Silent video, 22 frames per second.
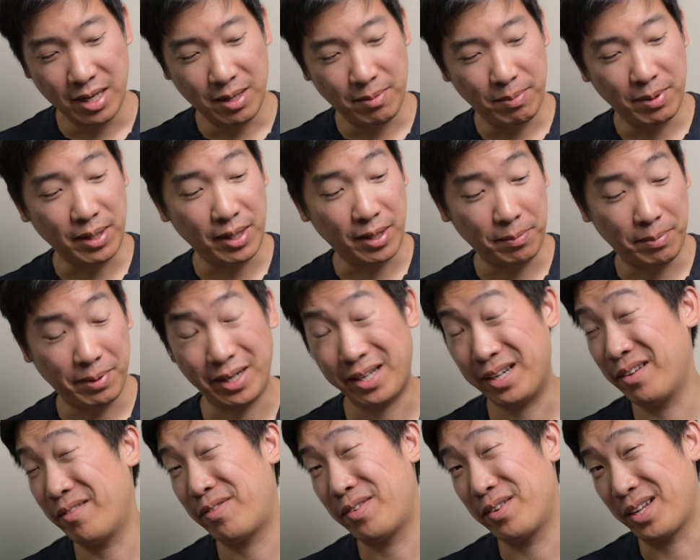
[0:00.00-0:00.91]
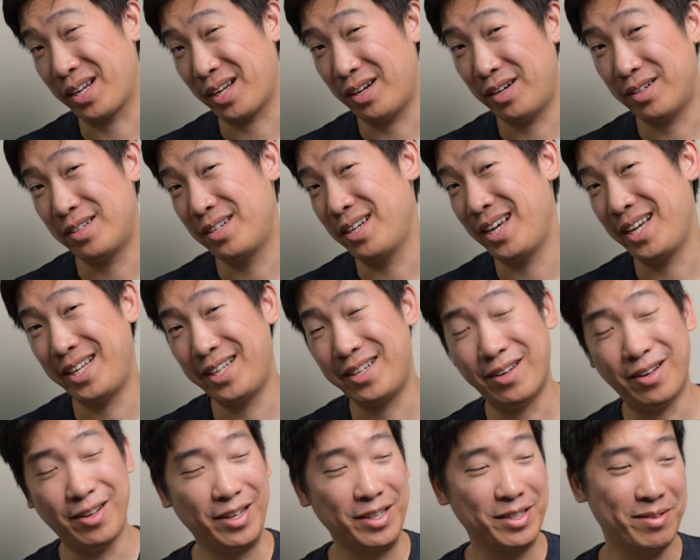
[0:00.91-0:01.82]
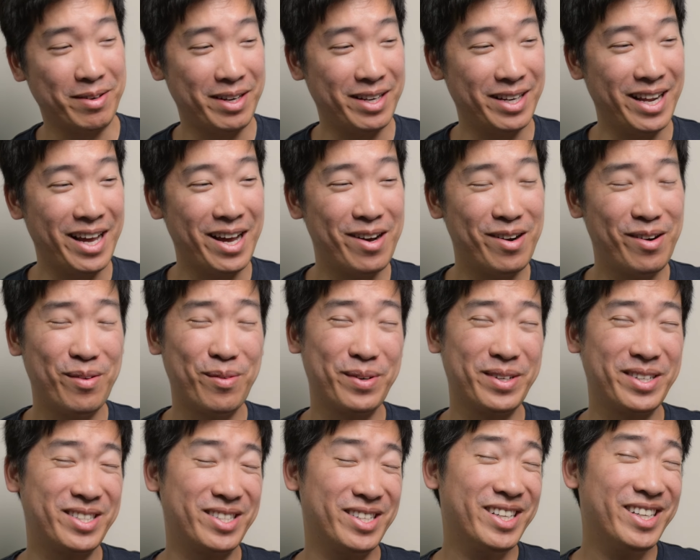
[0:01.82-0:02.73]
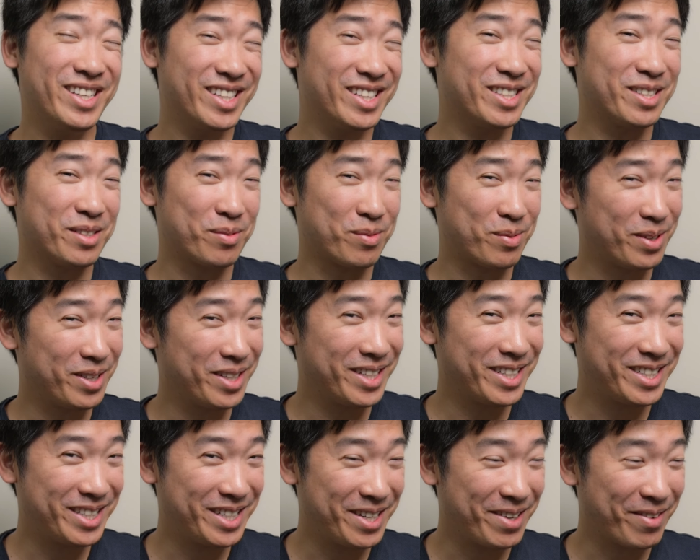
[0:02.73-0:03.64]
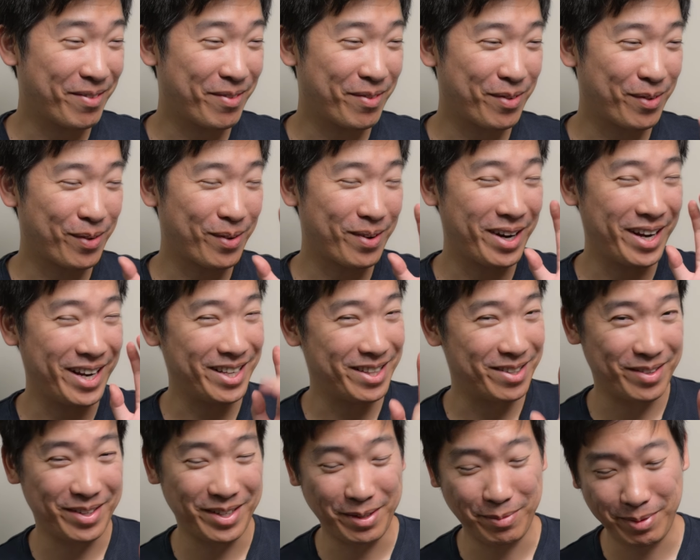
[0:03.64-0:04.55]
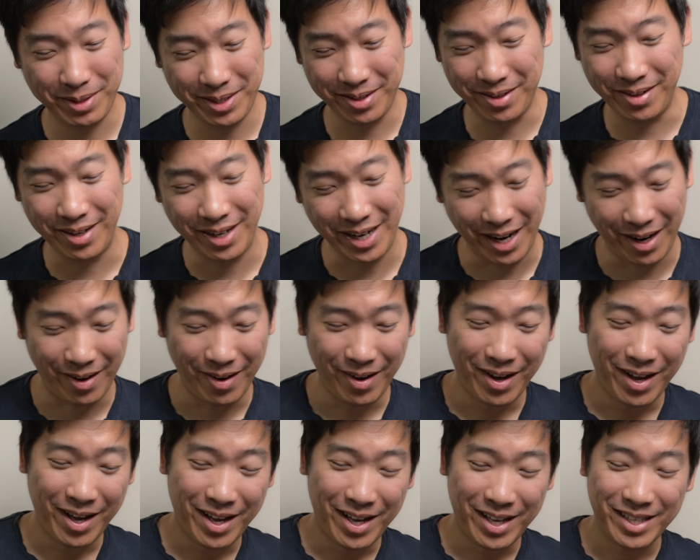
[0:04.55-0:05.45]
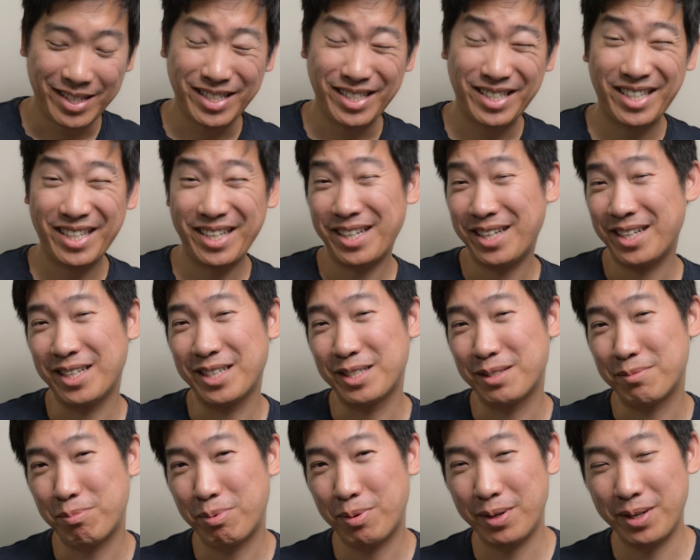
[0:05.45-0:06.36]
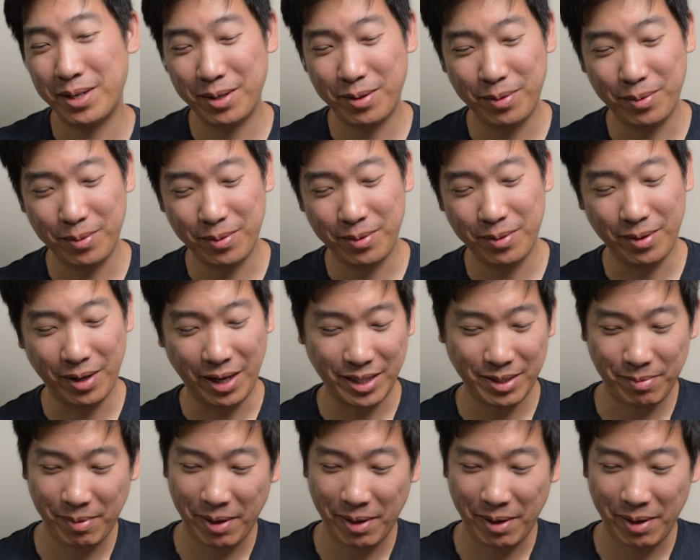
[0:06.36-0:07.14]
but you can pick it up for like $180 right now, which is really cheap for a 3D printer. Now, this thing is pretty cool. I was